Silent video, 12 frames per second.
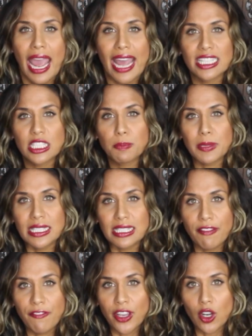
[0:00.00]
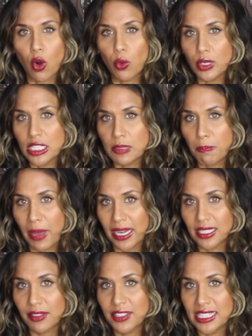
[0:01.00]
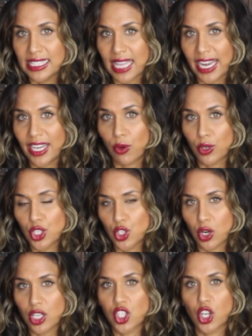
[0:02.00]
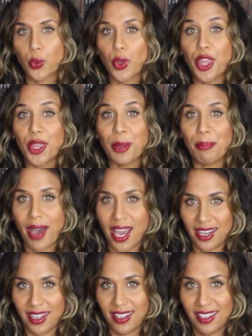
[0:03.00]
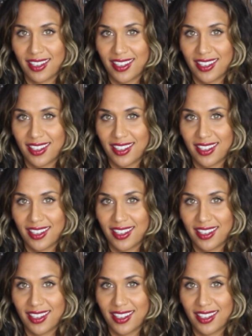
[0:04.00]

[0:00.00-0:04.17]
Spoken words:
and specific or respective site or structure within the body.